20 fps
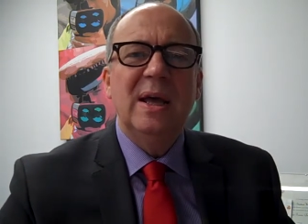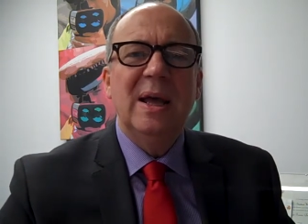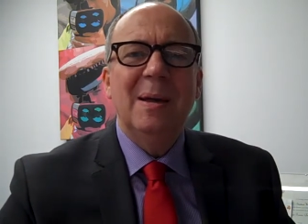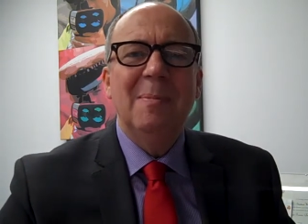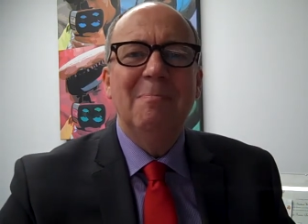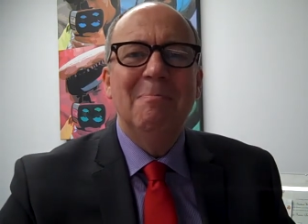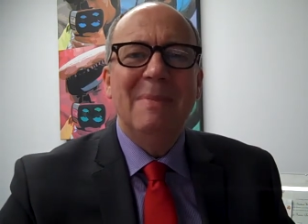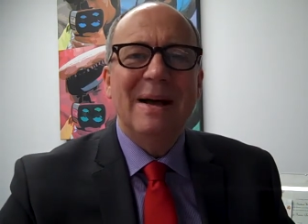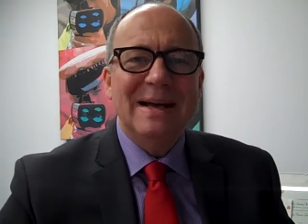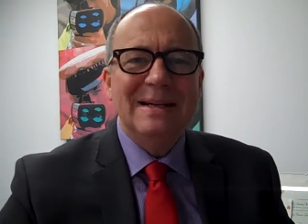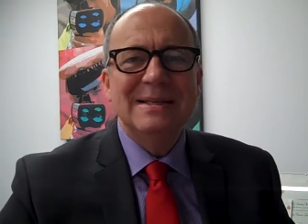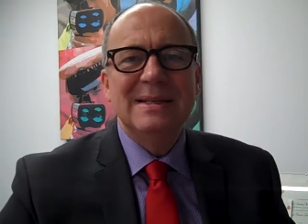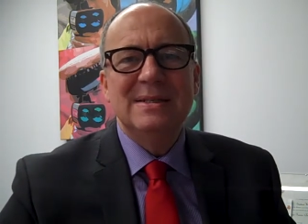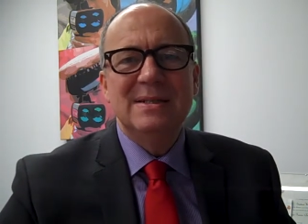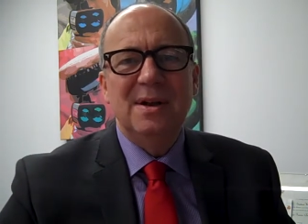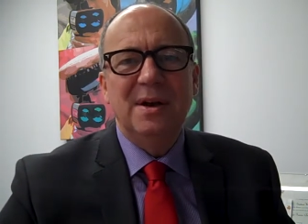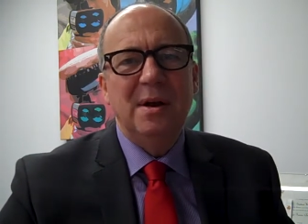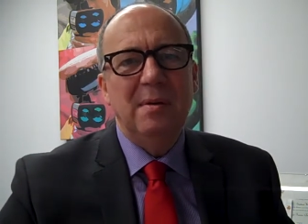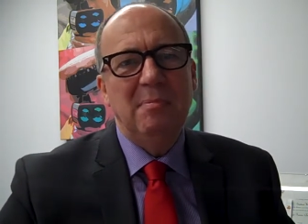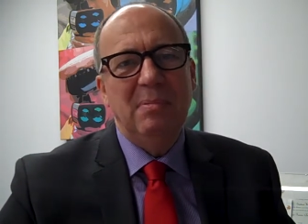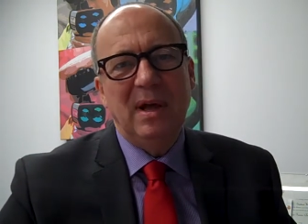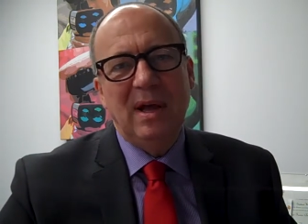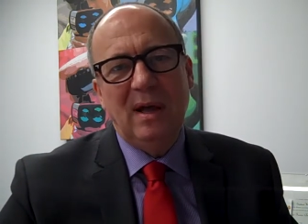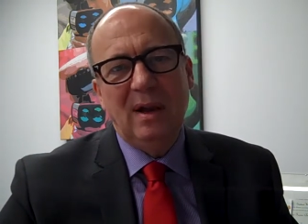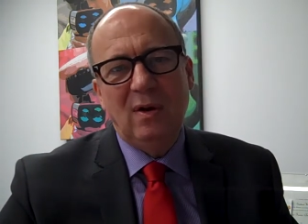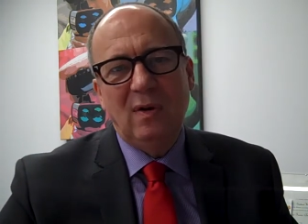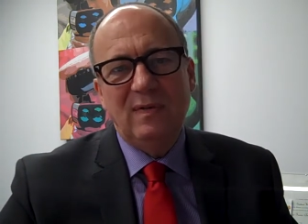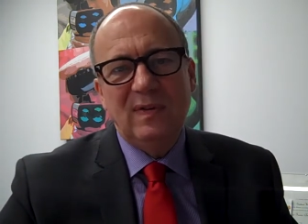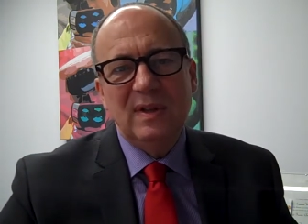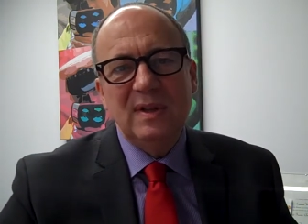a mandatory
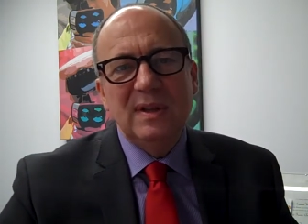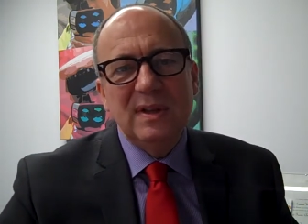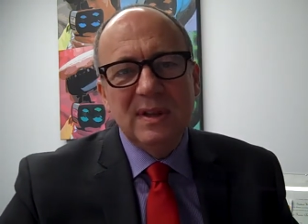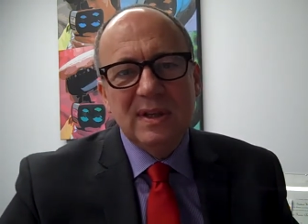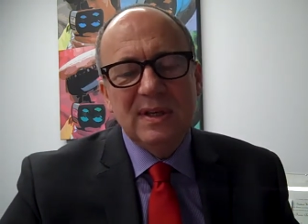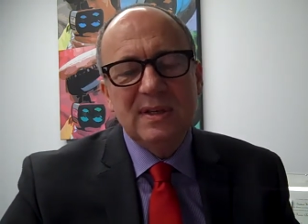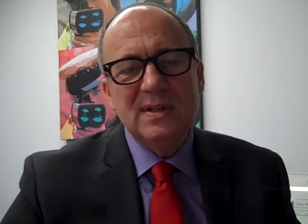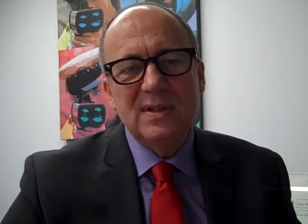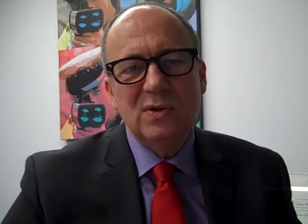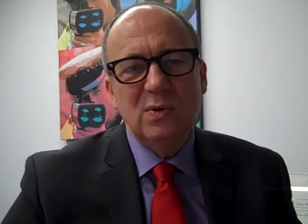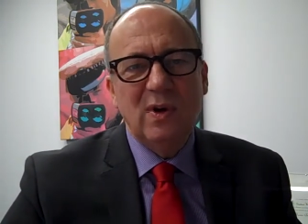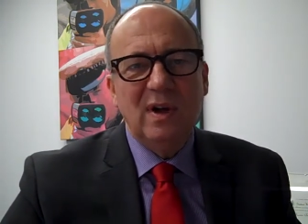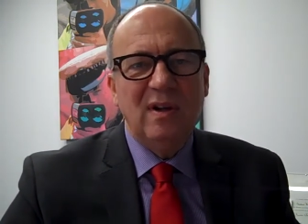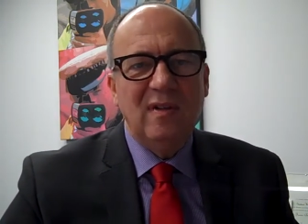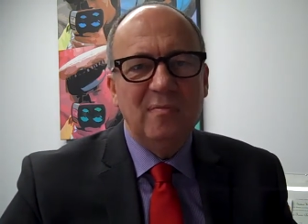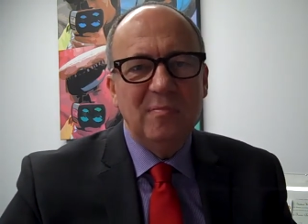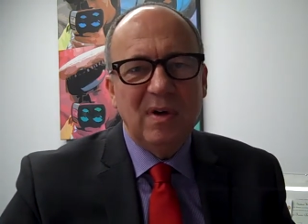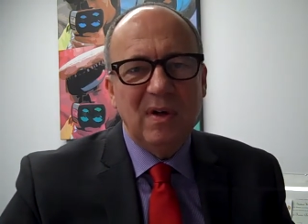ban of at least 12